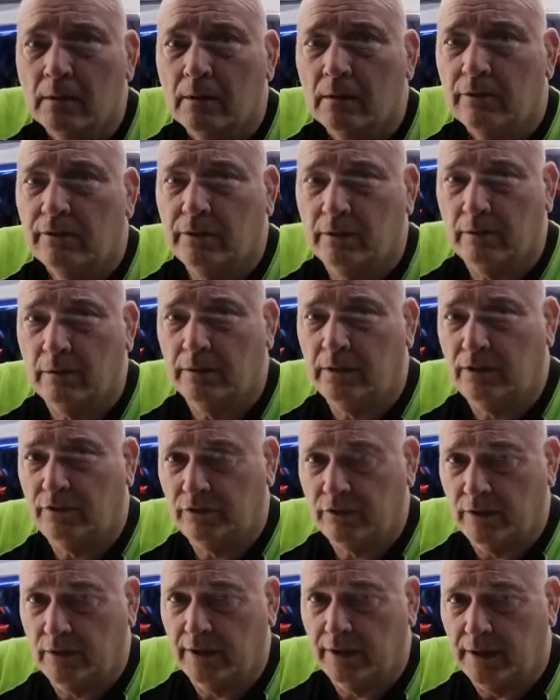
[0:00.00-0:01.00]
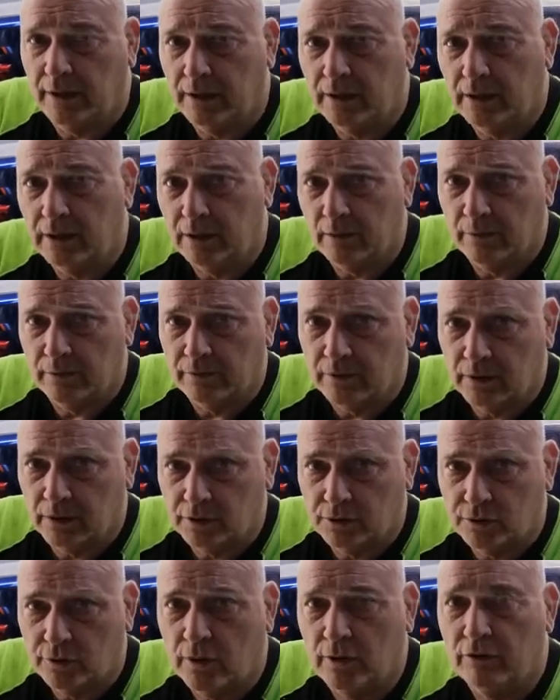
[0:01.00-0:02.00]
So I decided that I was going to
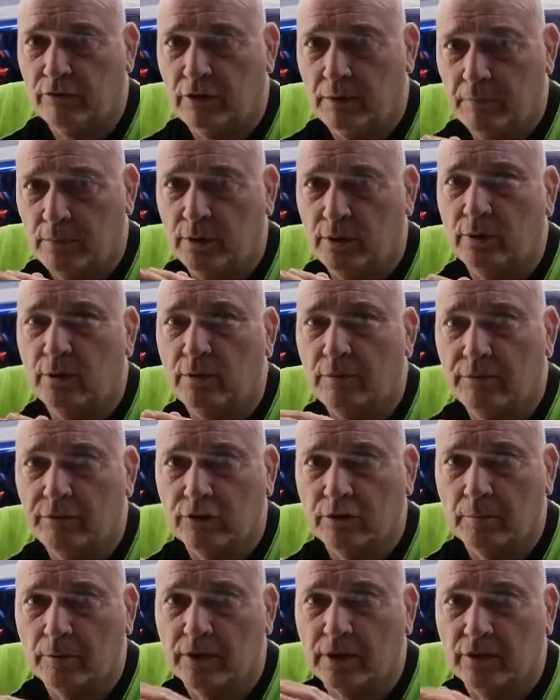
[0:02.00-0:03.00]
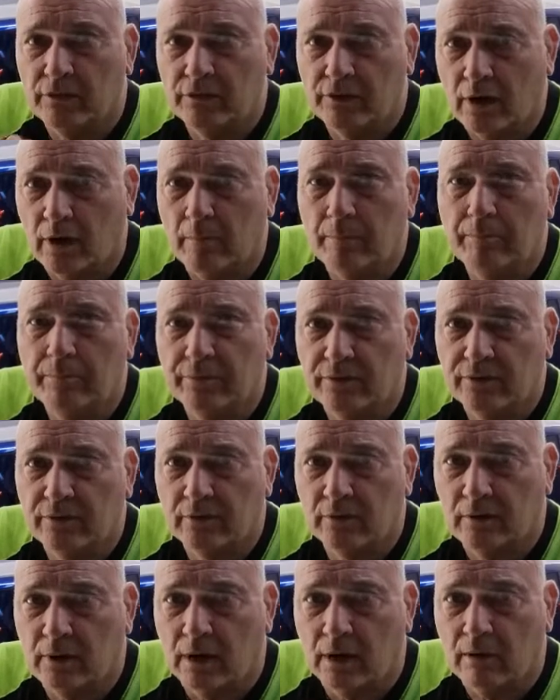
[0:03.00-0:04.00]
try and remove some of the tops
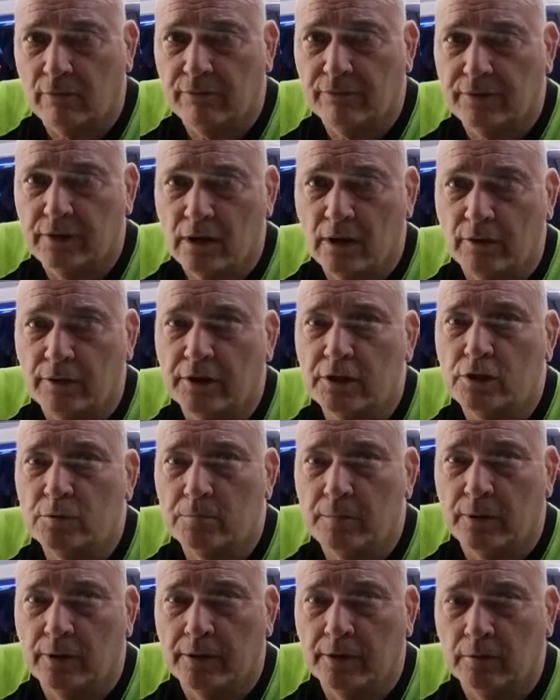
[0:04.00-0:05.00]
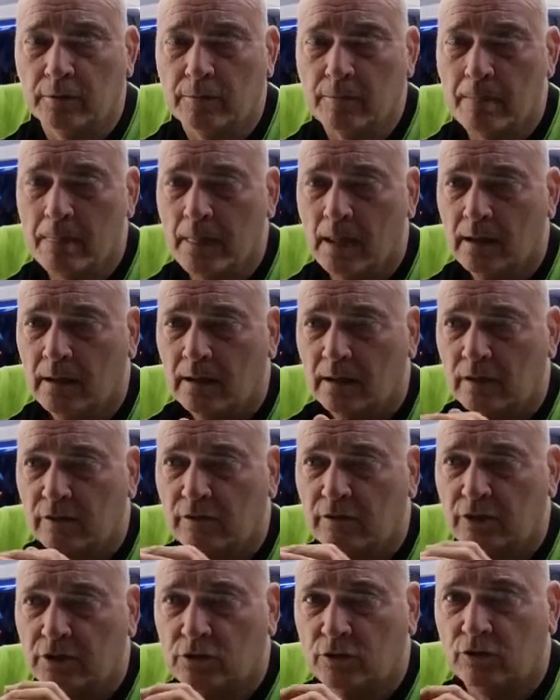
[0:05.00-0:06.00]
off the orange peel
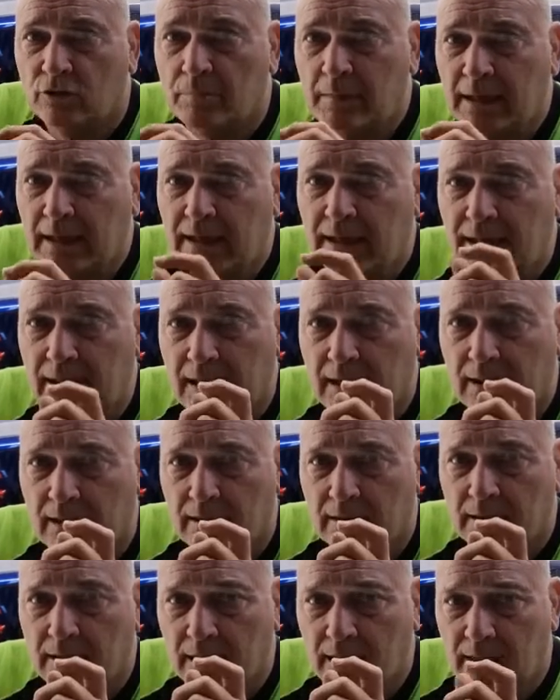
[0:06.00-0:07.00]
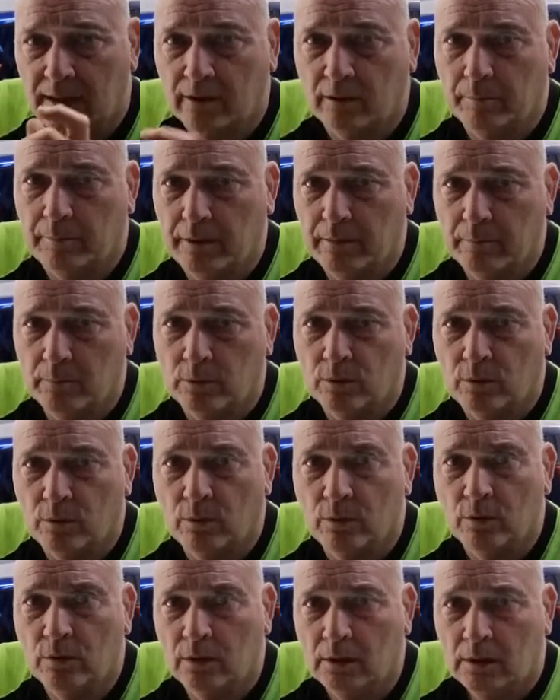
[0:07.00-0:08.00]
to just make it a little bit more